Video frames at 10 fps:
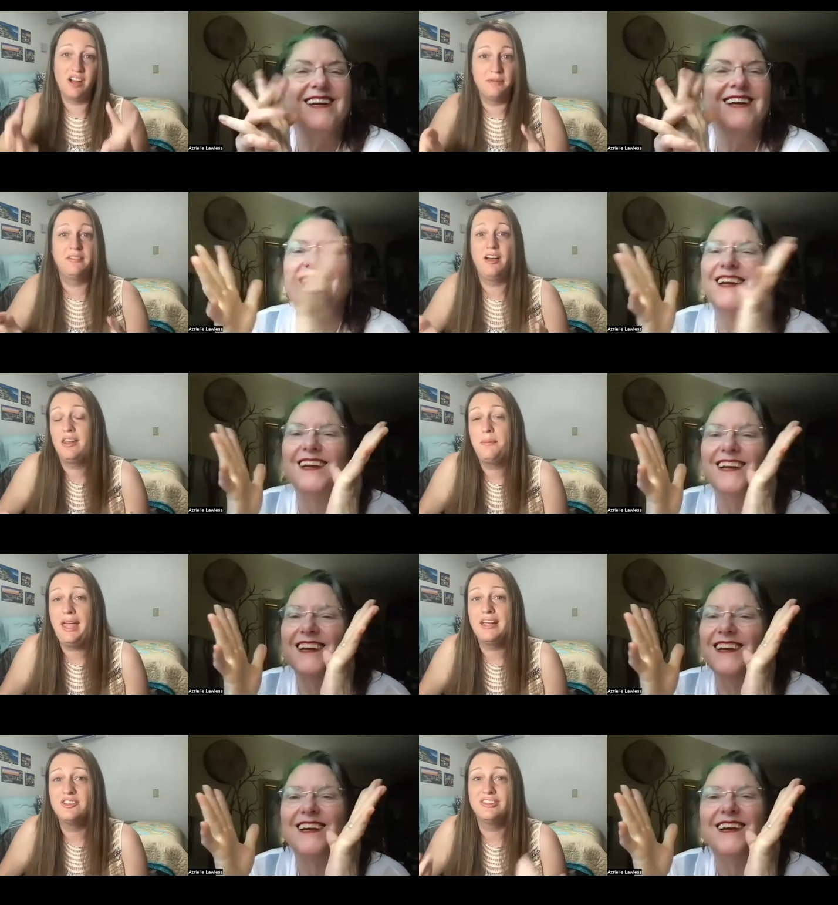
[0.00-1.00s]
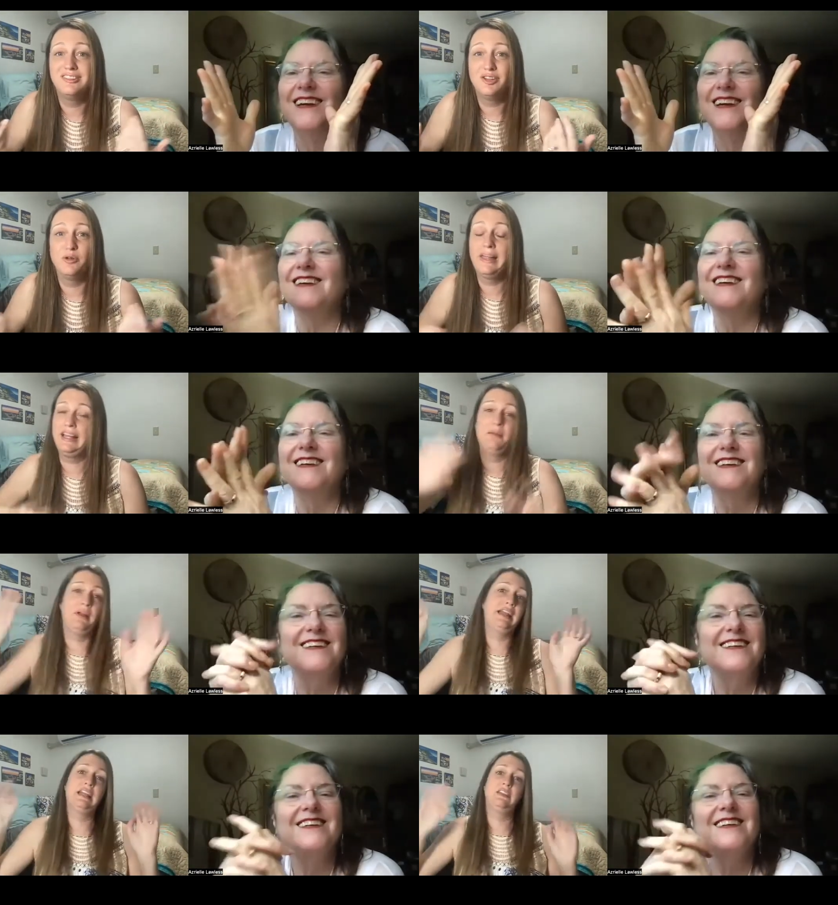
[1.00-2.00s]
Speaker 1: on on a page and so you're like I'm,
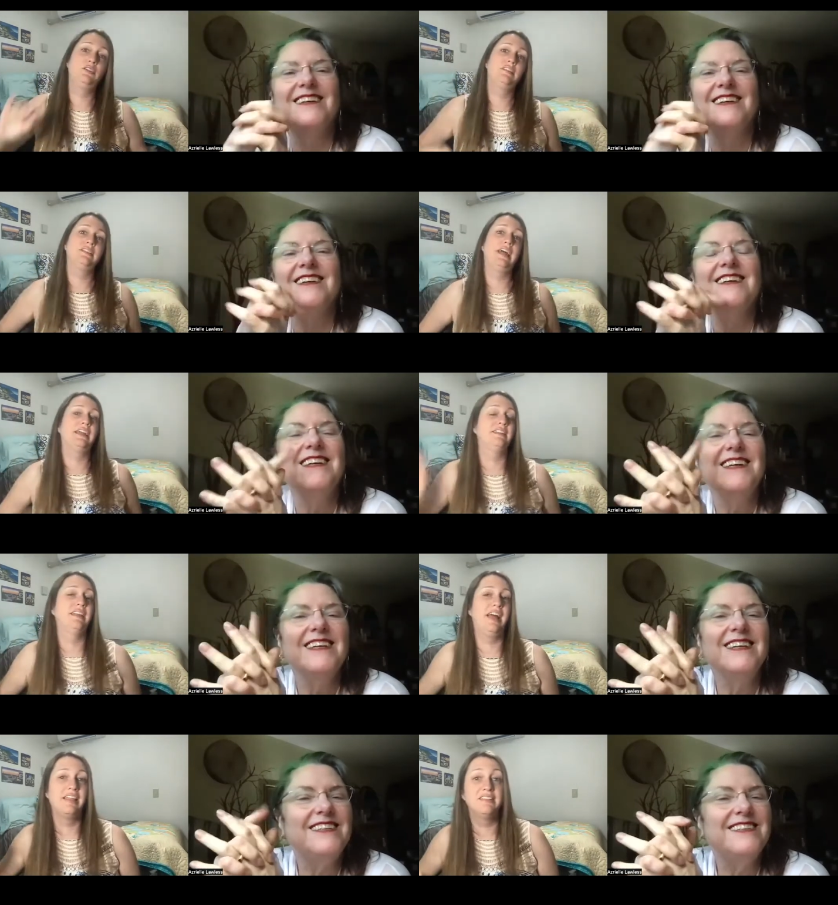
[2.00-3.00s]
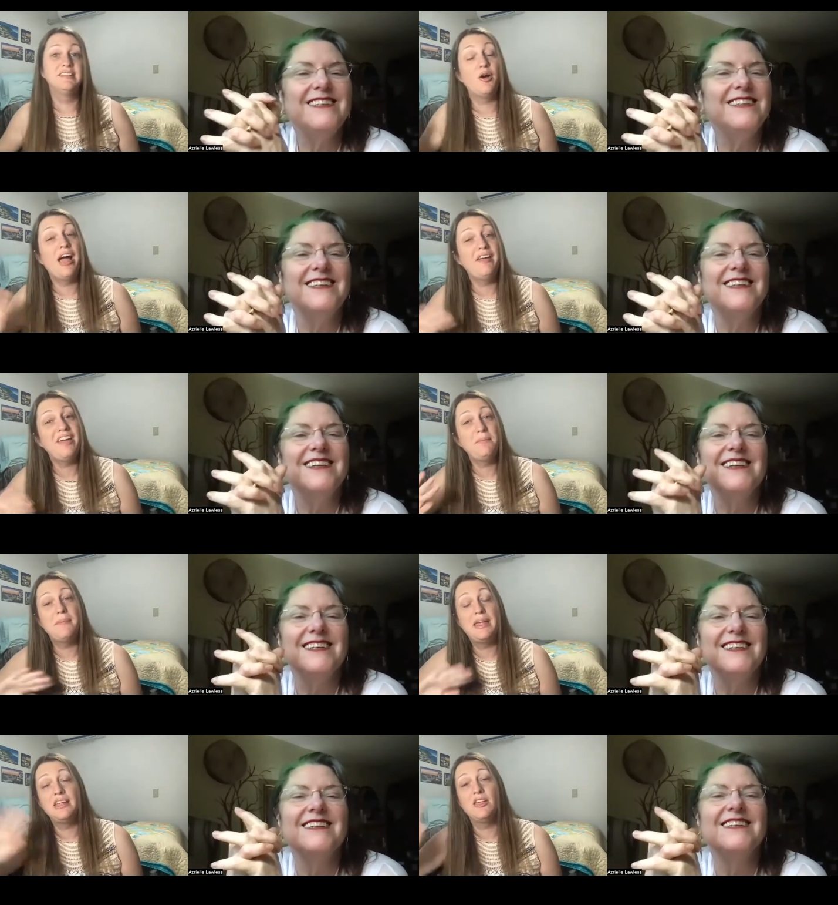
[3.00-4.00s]
i can't do this I, I and so i've had
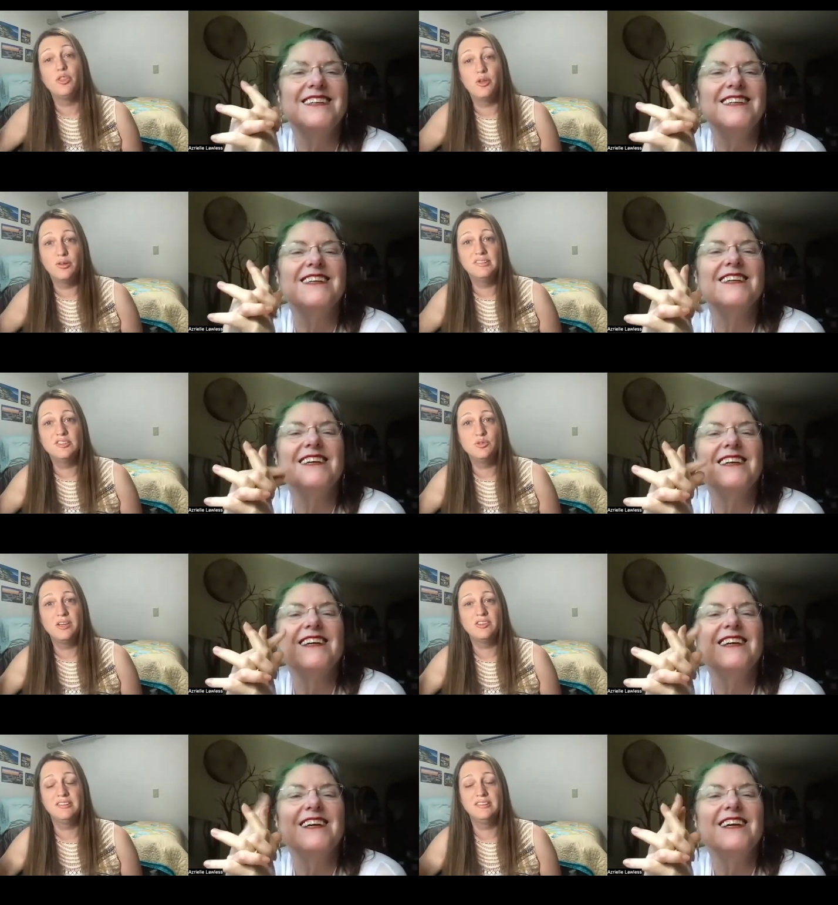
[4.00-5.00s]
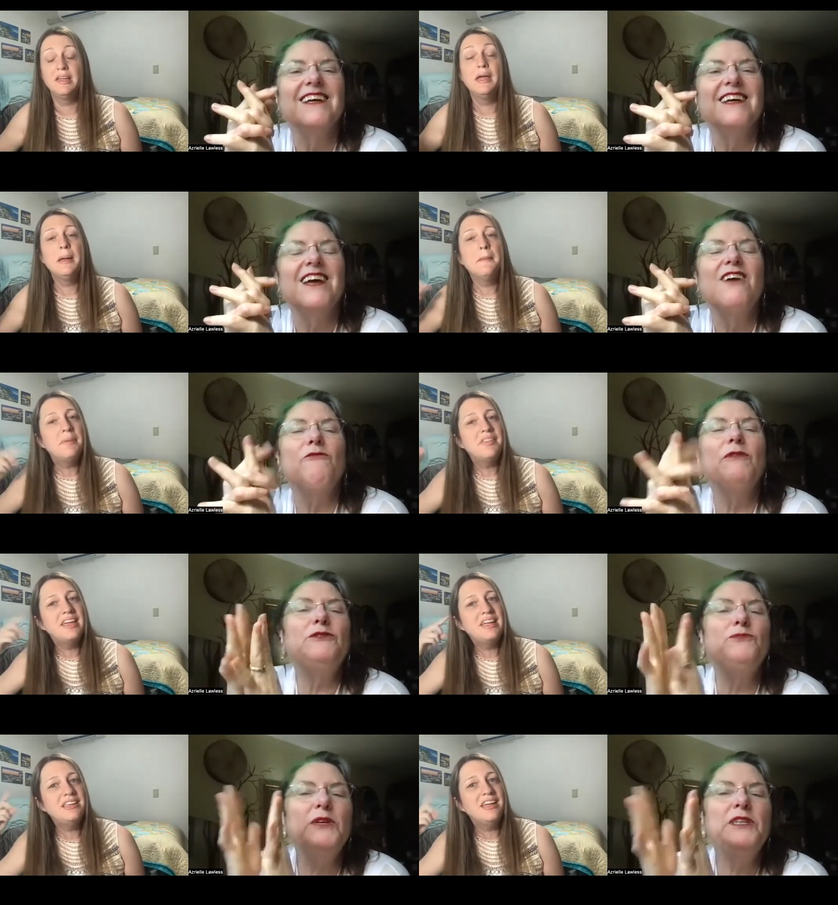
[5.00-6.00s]
many of those situations but which,
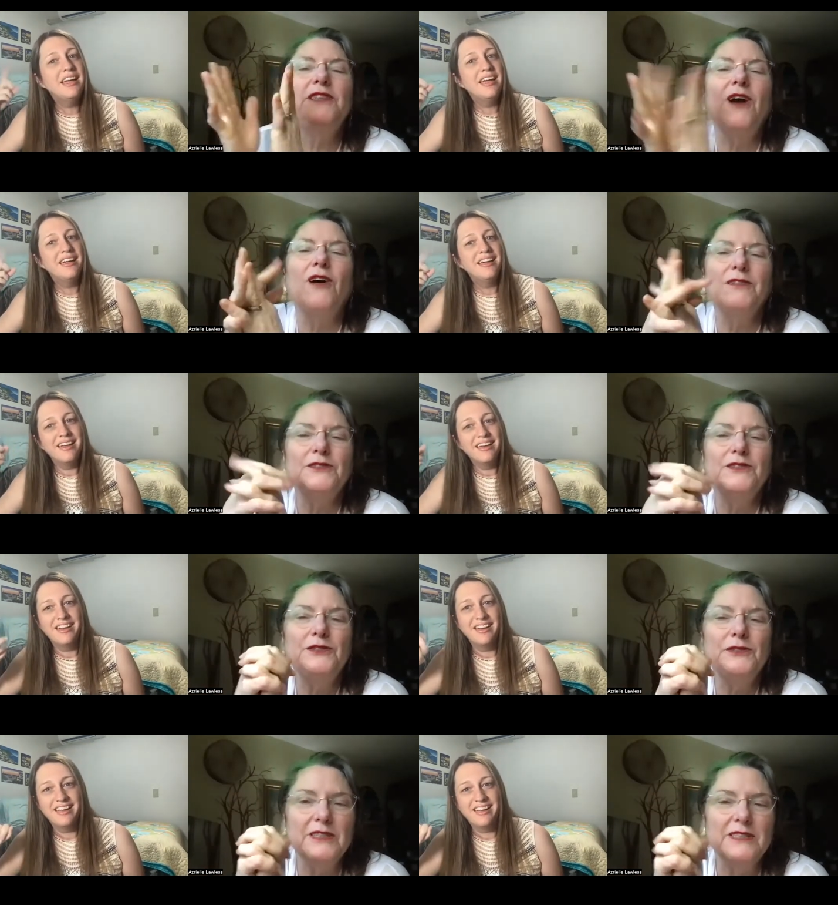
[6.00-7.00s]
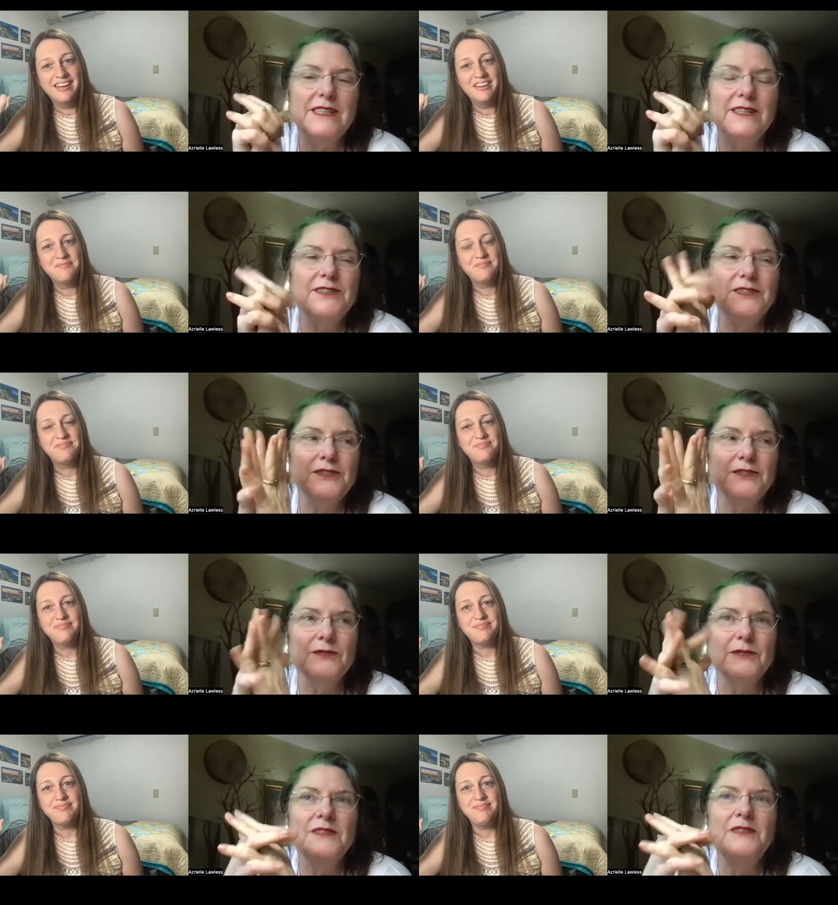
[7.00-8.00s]
then
Speaker 2: which authors do you consider
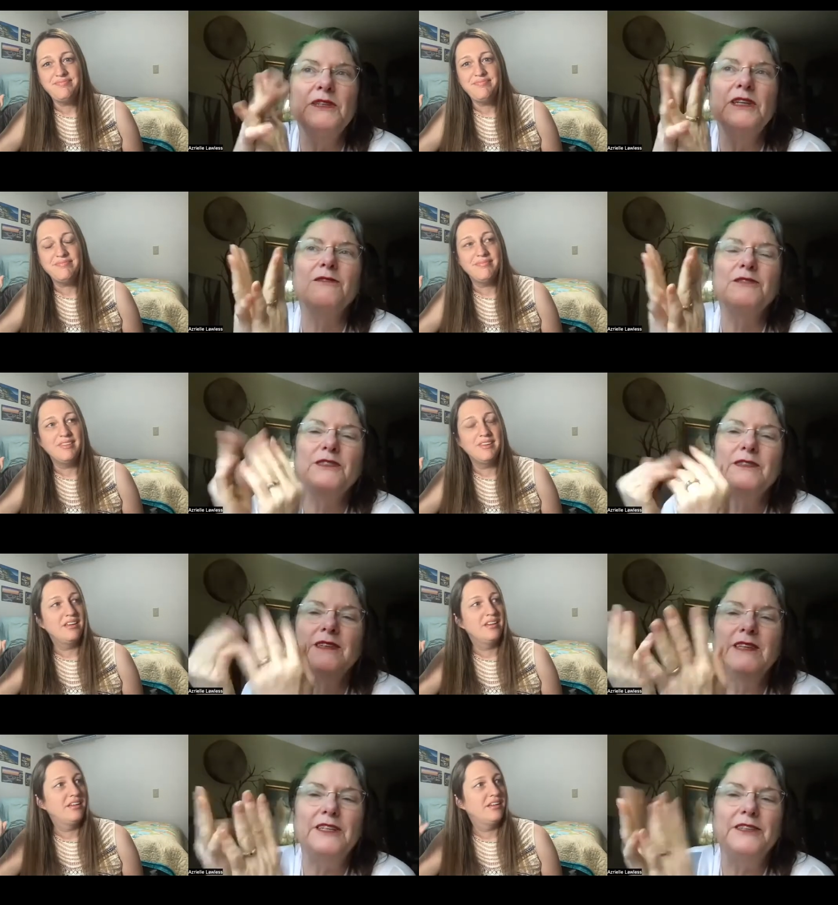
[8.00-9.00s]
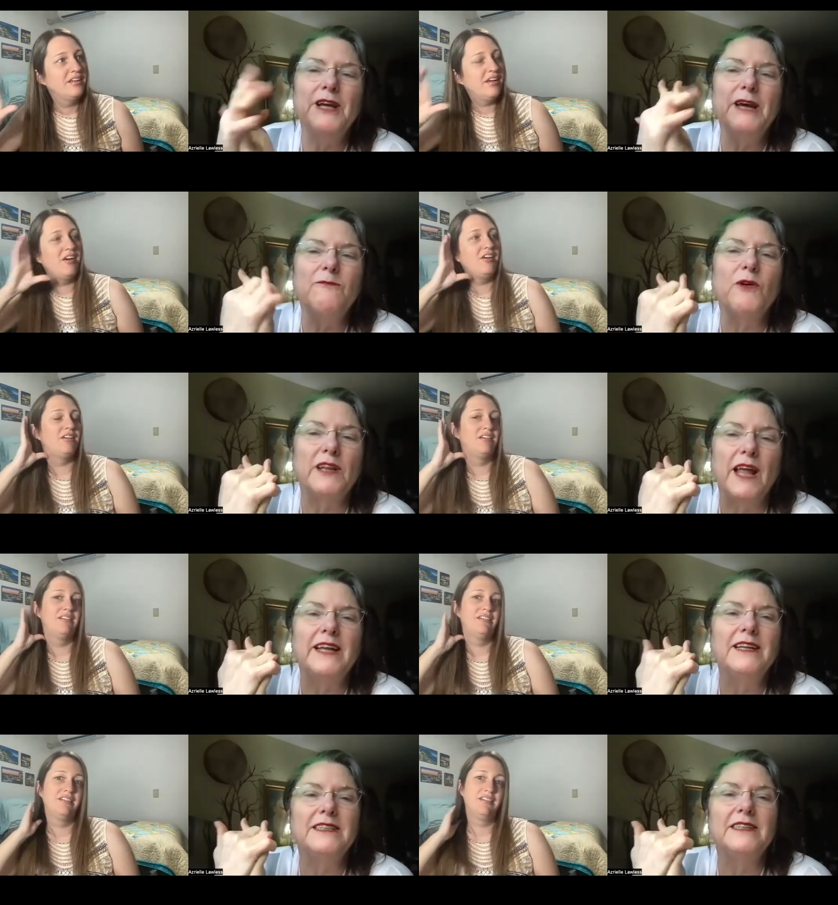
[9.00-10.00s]
to you, you know can you name one
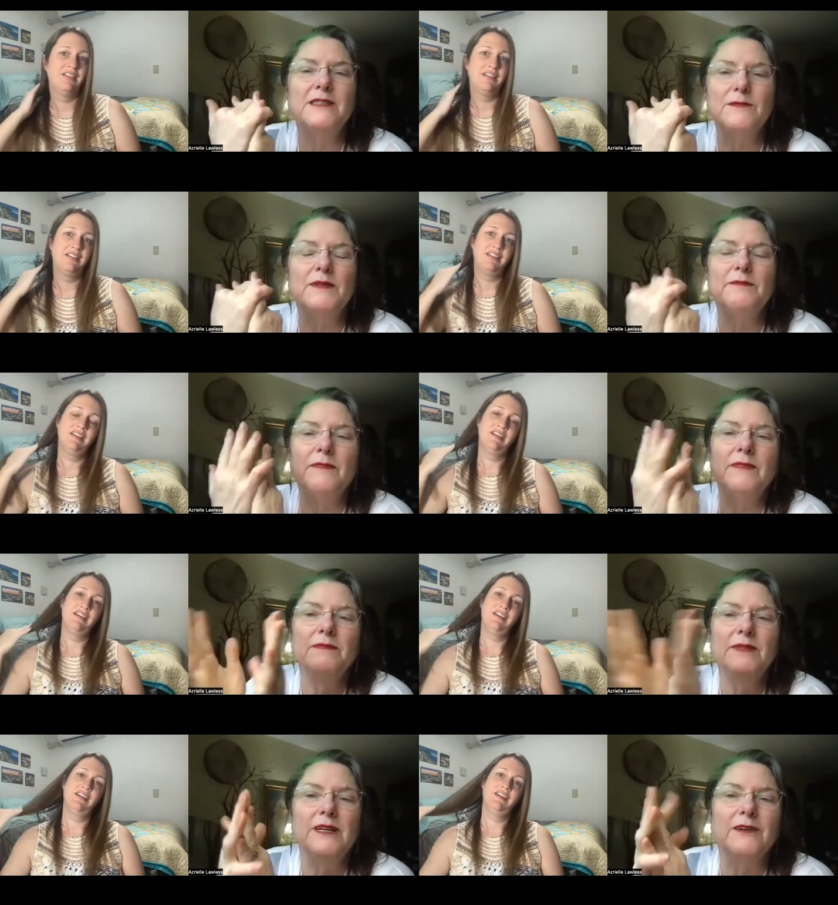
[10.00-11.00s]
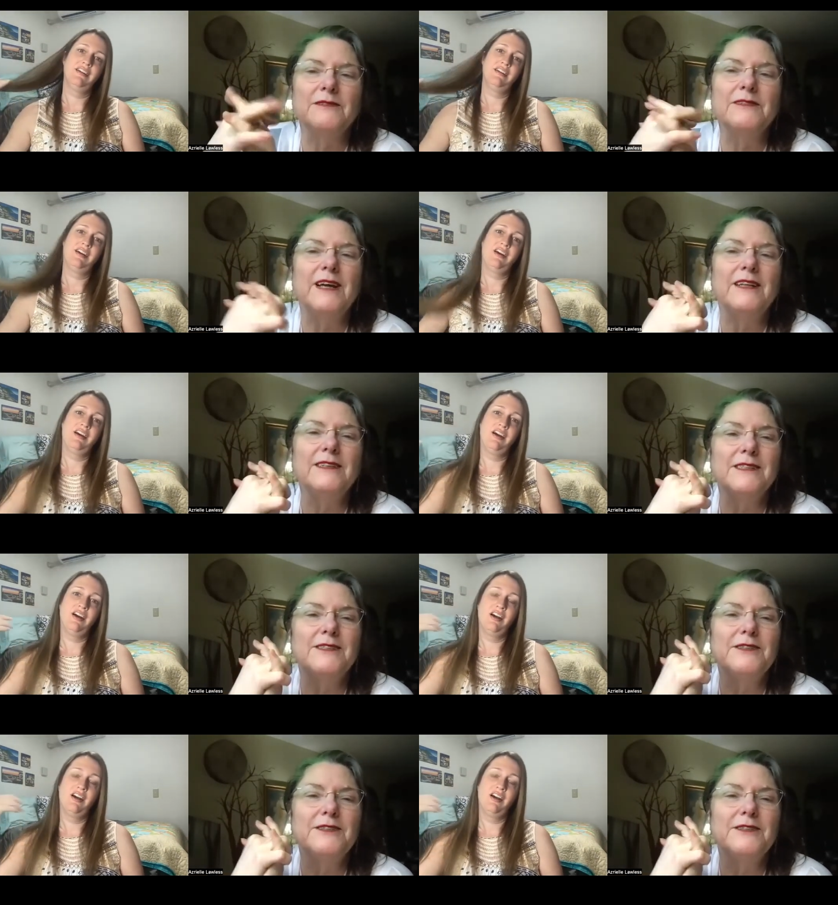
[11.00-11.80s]
lately that has um, you know done this